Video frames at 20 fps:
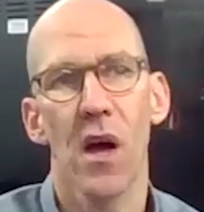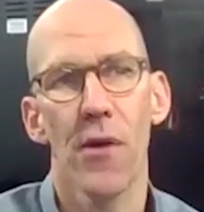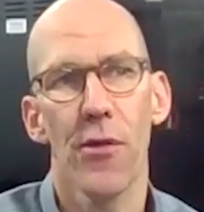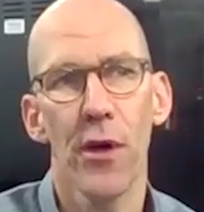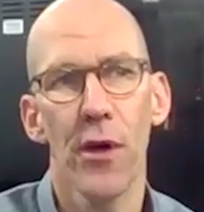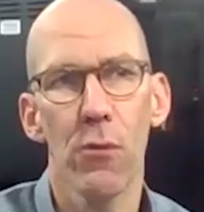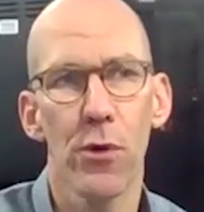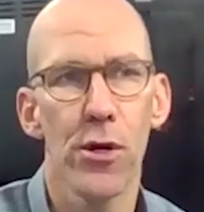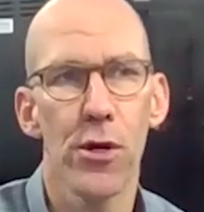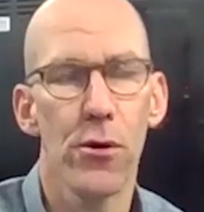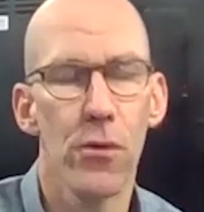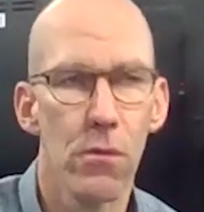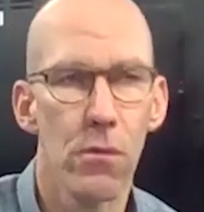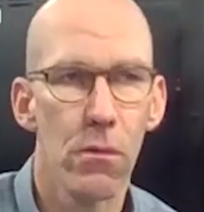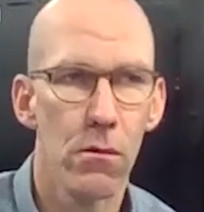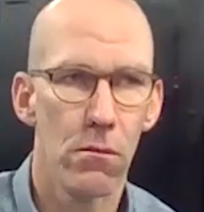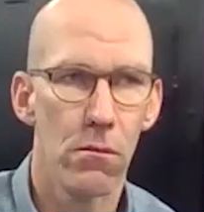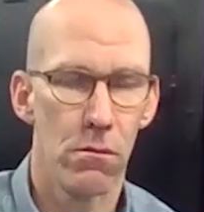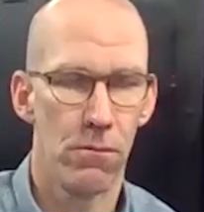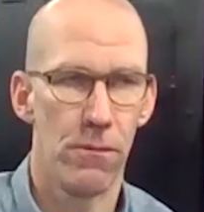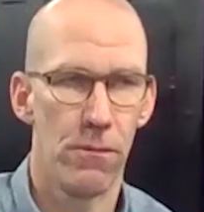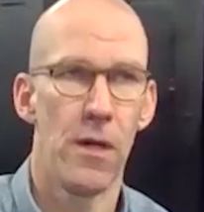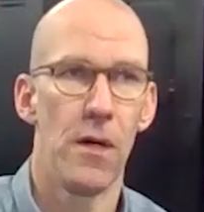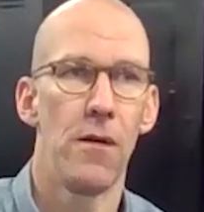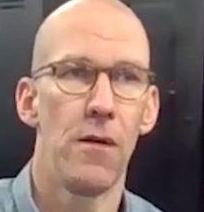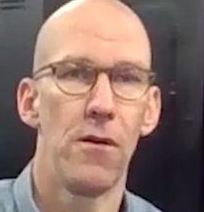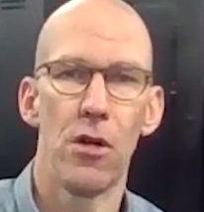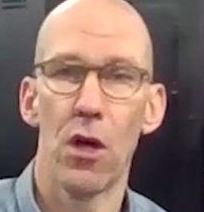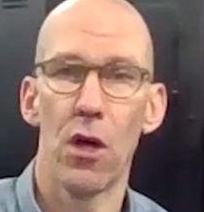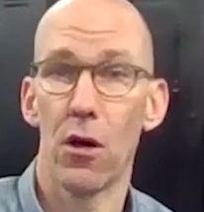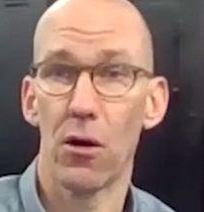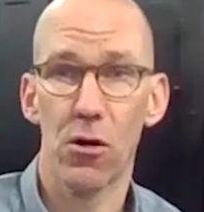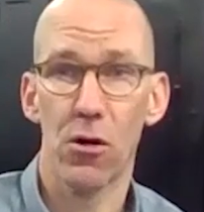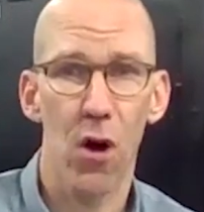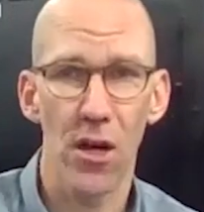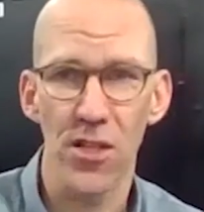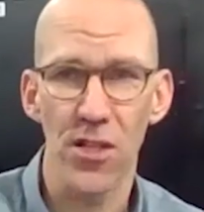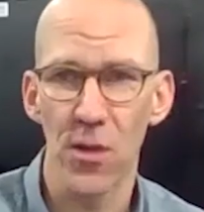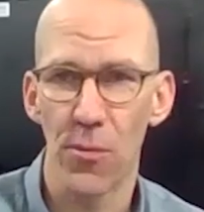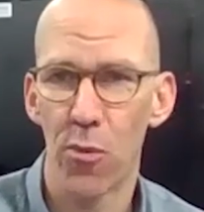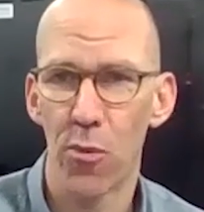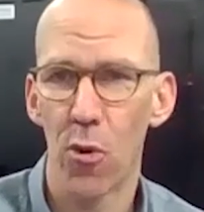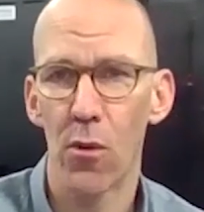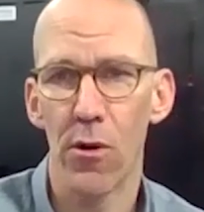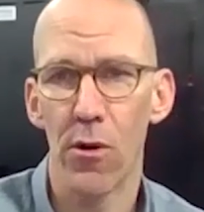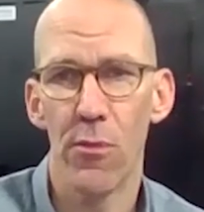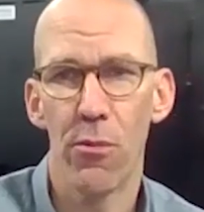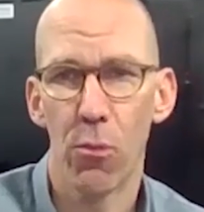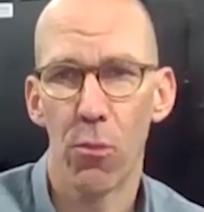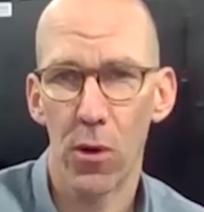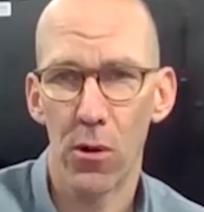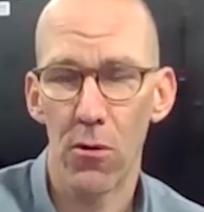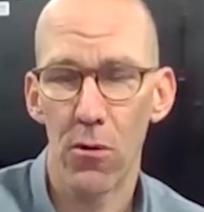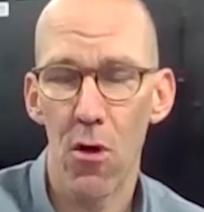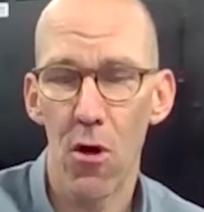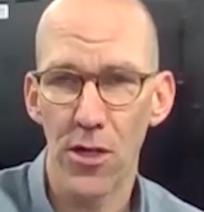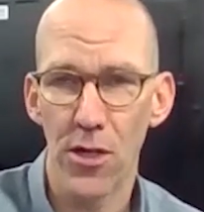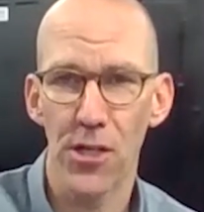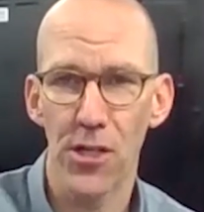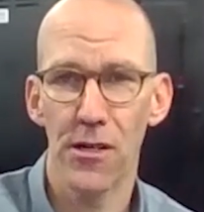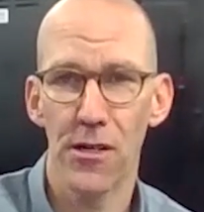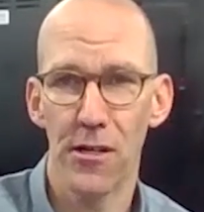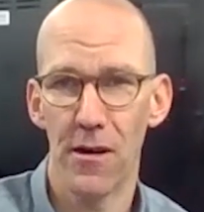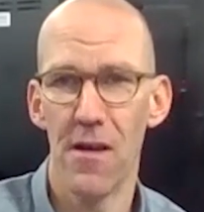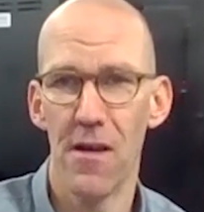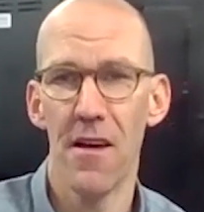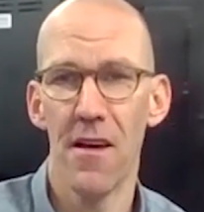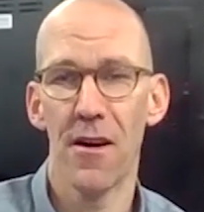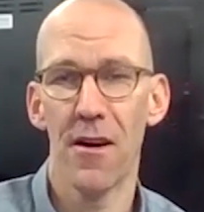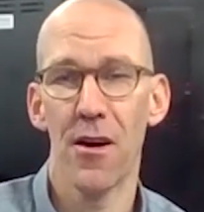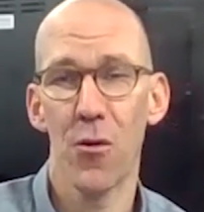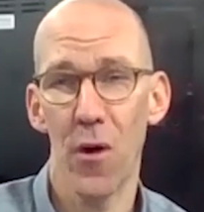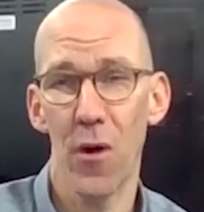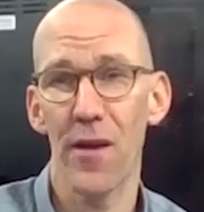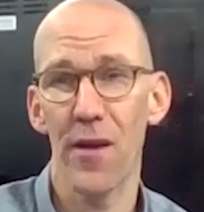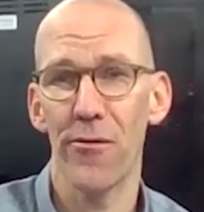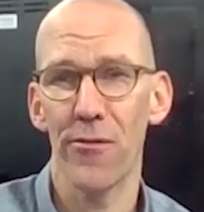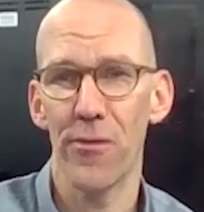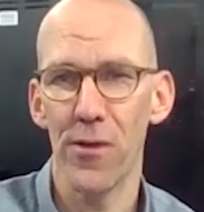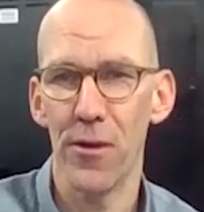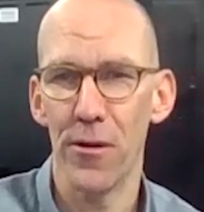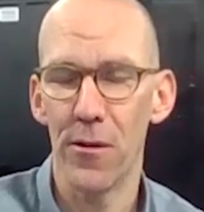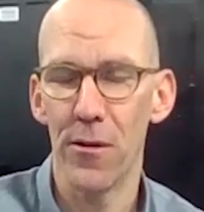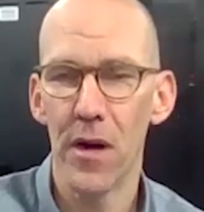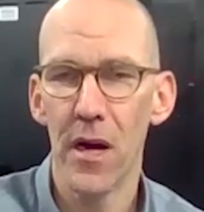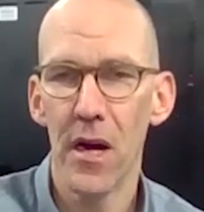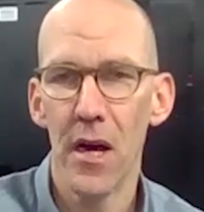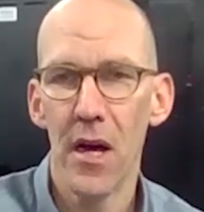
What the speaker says: think when you across the board, we're launching quite a few.